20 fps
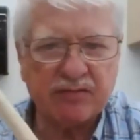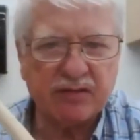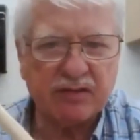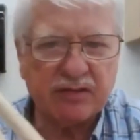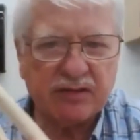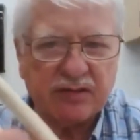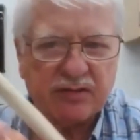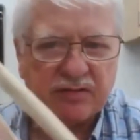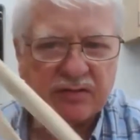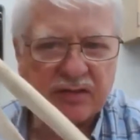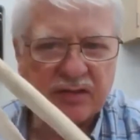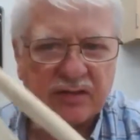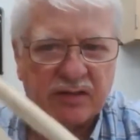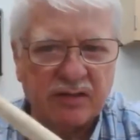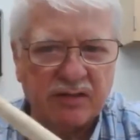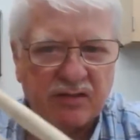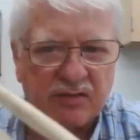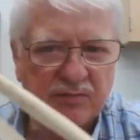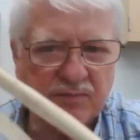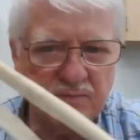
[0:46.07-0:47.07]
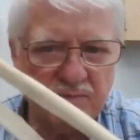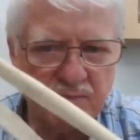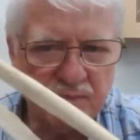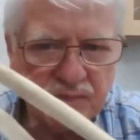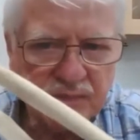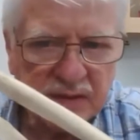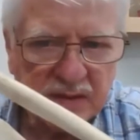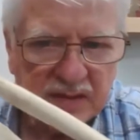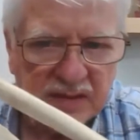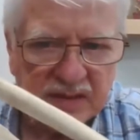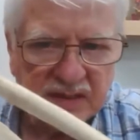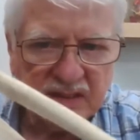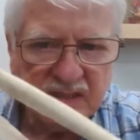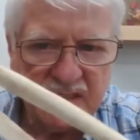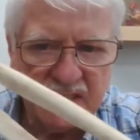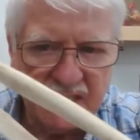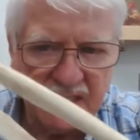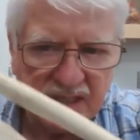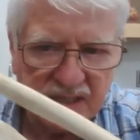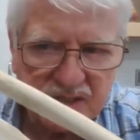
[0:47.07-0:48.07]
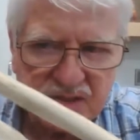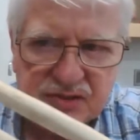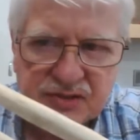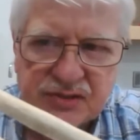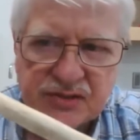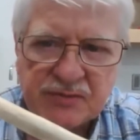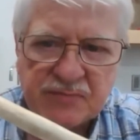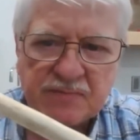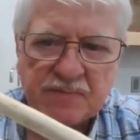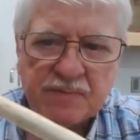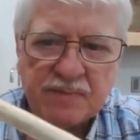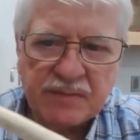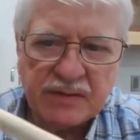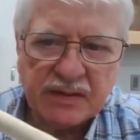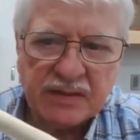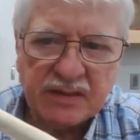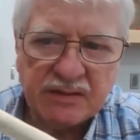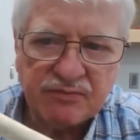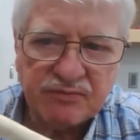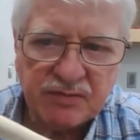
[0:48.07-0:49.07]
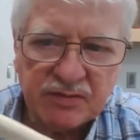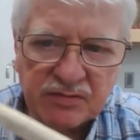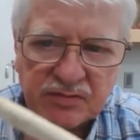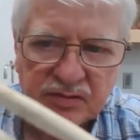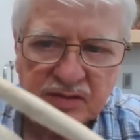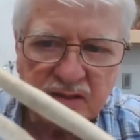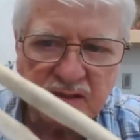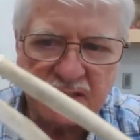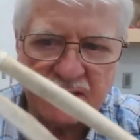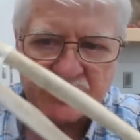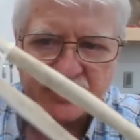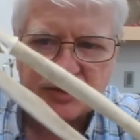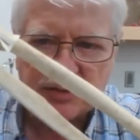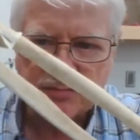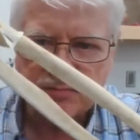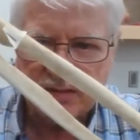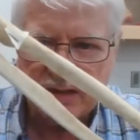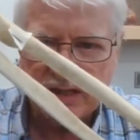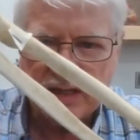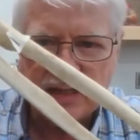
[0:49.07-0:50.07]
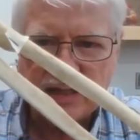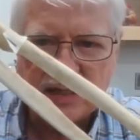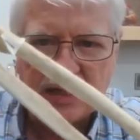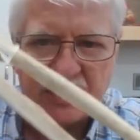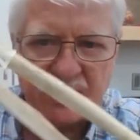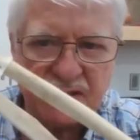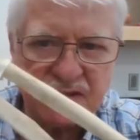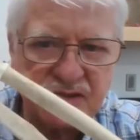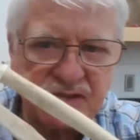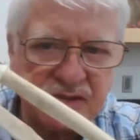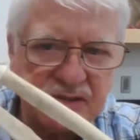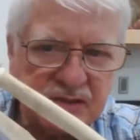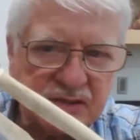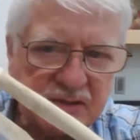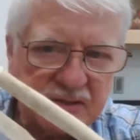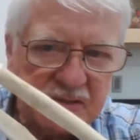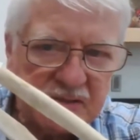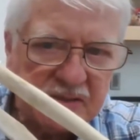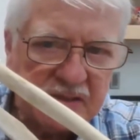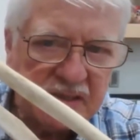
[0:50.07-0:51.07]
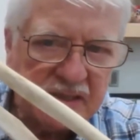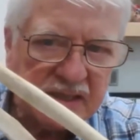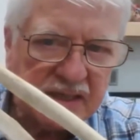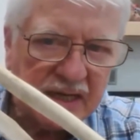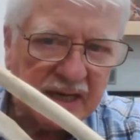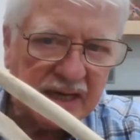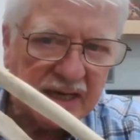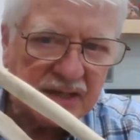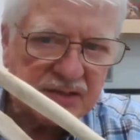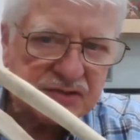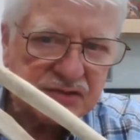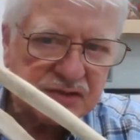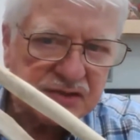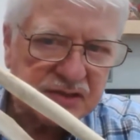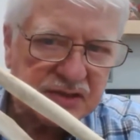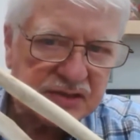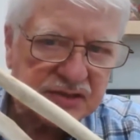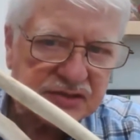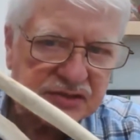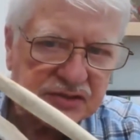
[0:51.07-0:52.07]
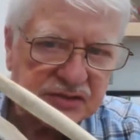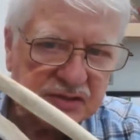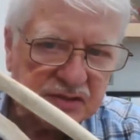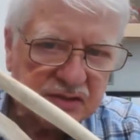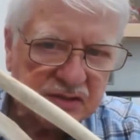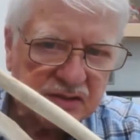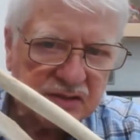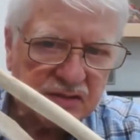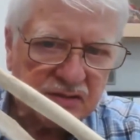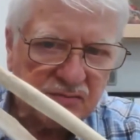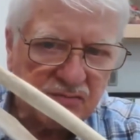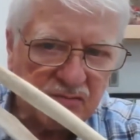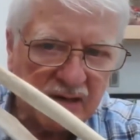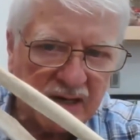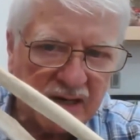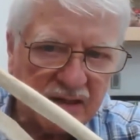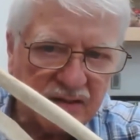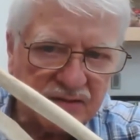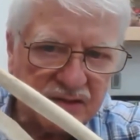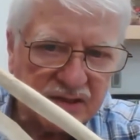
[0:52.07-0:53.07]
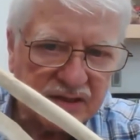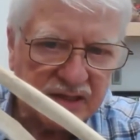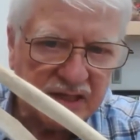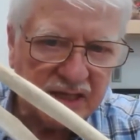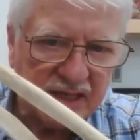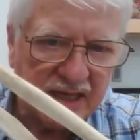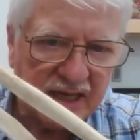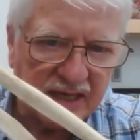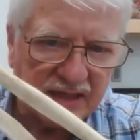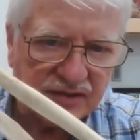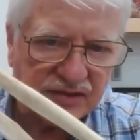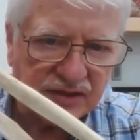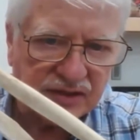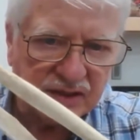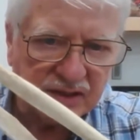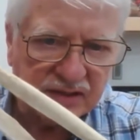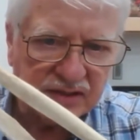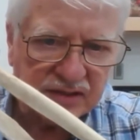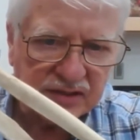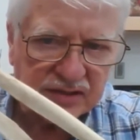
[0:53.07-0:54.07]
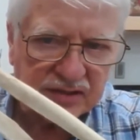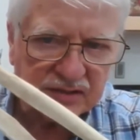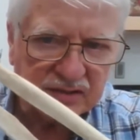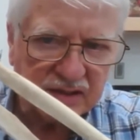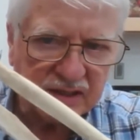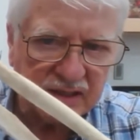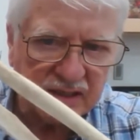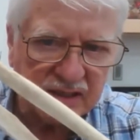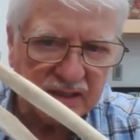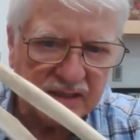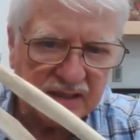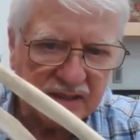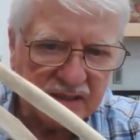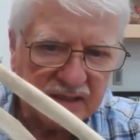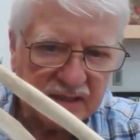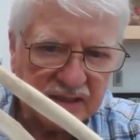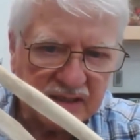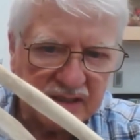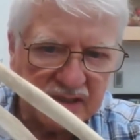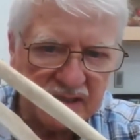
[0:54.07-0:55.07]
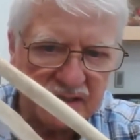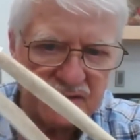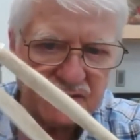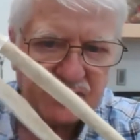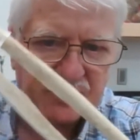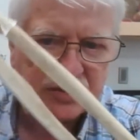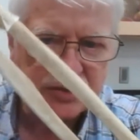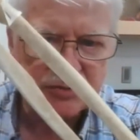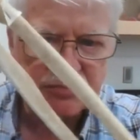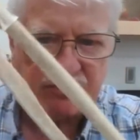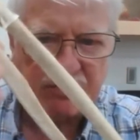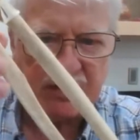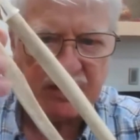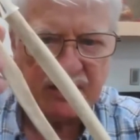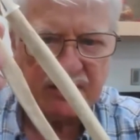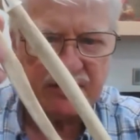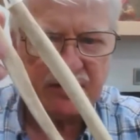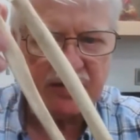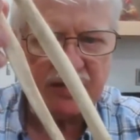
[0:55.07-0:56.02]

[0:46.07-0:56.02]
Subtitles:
on their own is if you look at the radius, it has this rounded end, okay? It has this rounded